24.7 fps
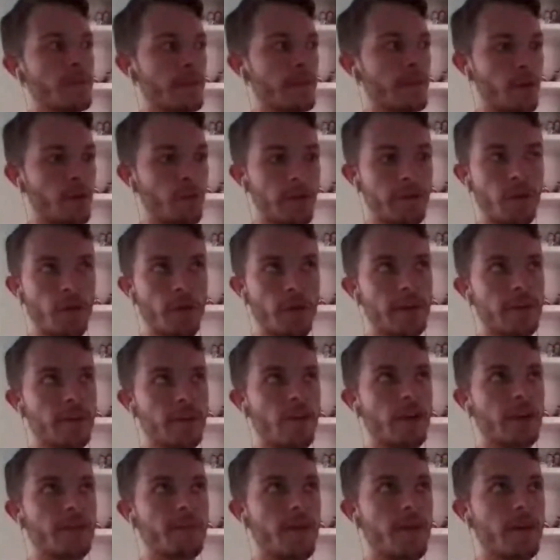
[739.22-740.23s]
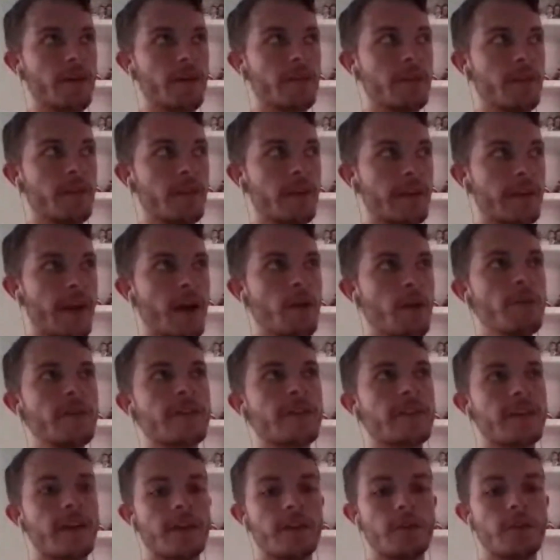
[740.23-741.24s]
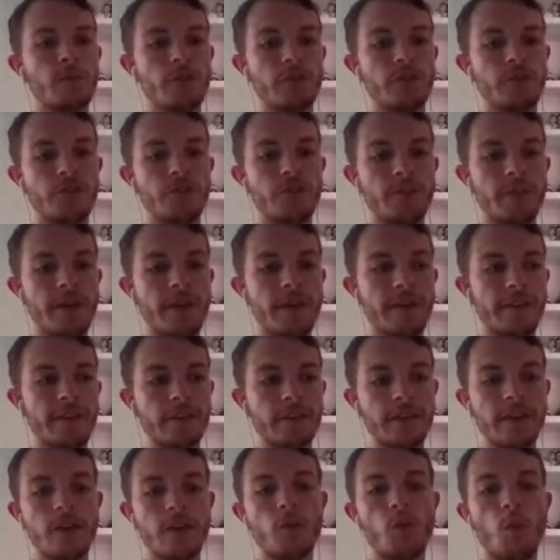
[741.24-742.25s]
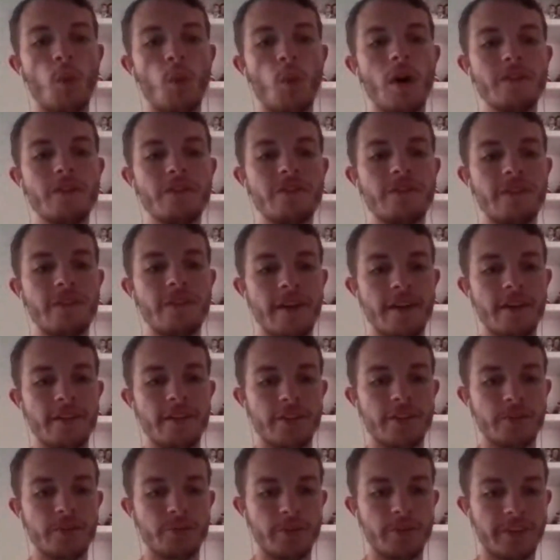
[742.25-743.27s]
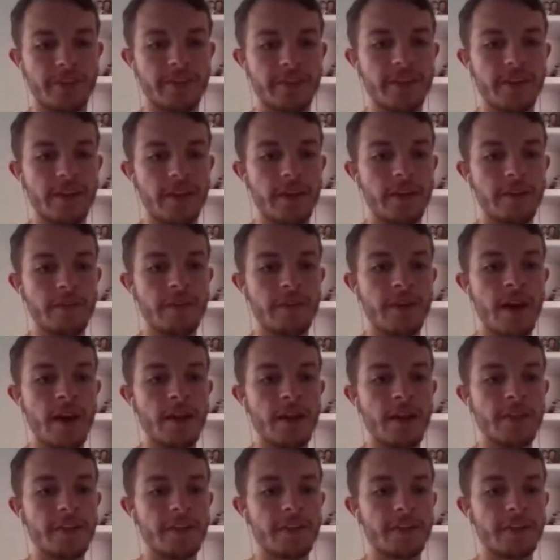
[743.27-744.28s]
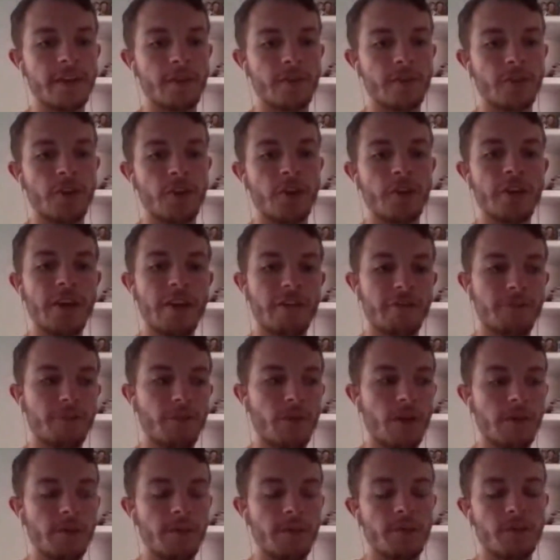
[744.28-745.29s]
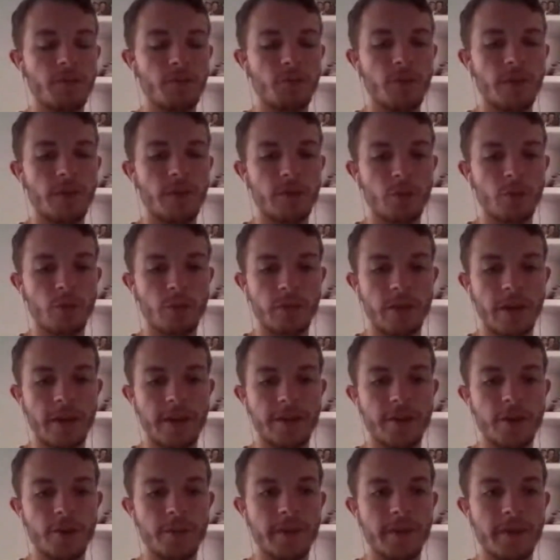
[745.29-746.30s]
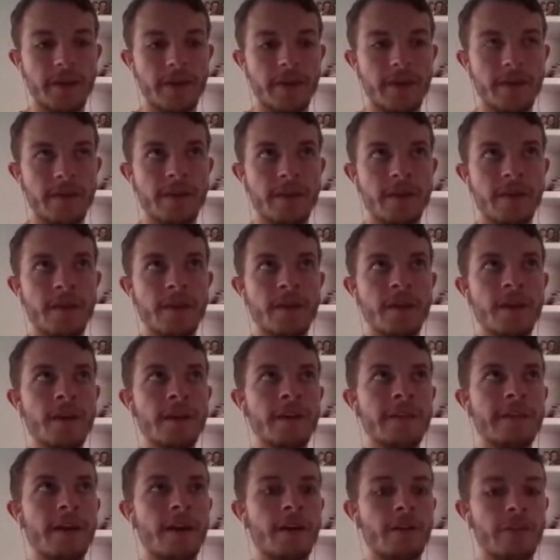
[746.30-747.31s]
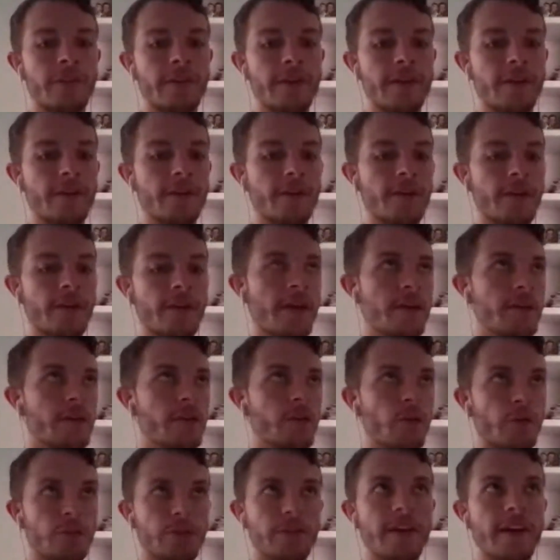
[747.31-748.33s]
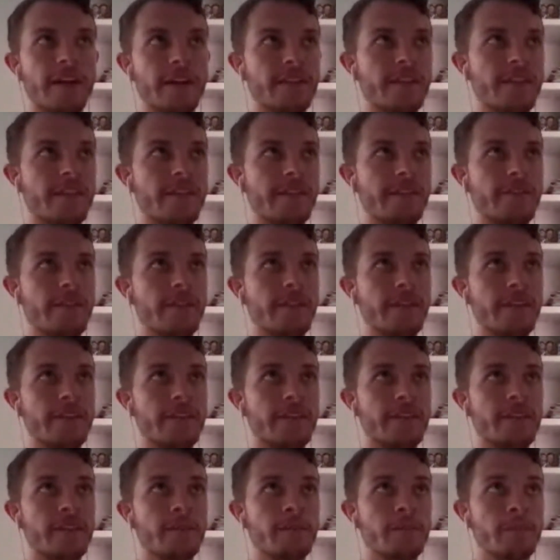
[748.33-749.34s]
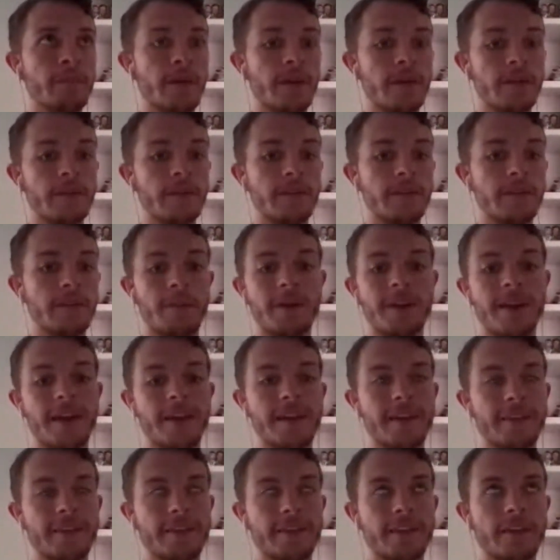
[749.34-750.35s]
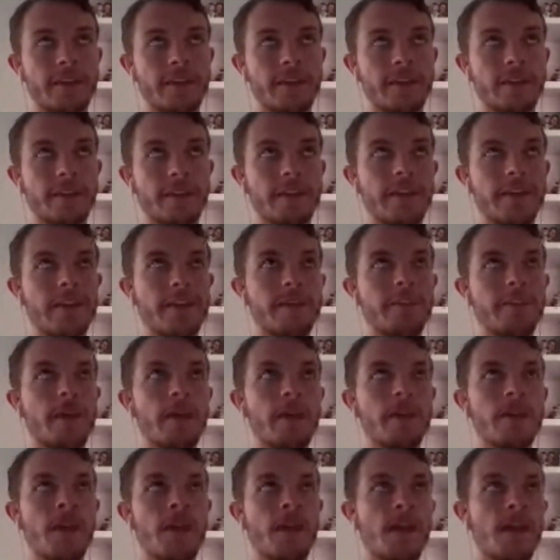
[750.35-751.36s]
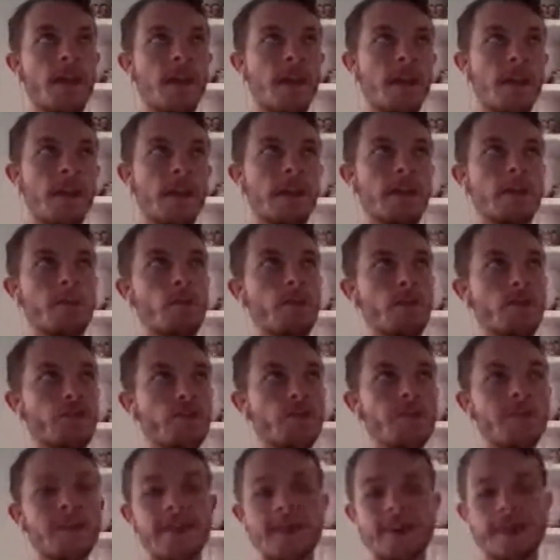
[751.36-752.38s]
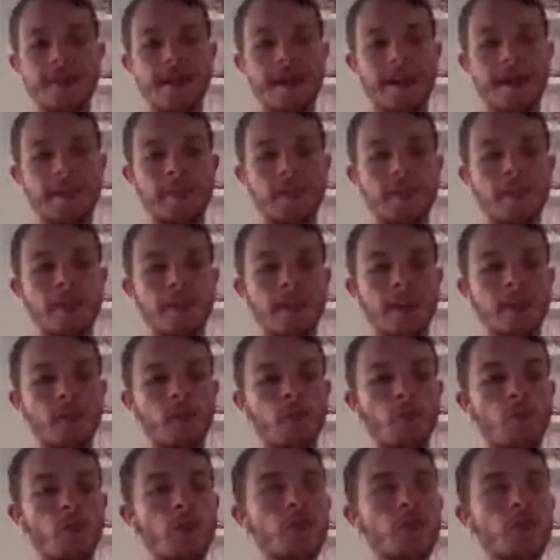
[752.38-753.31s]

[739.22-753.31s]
Like, we've already talked about it. Like, how excited would you be as a League One fan to receive these teams? You already have problems with Orlando B down there, and North Texas have at least been dominating the league. But would you be like,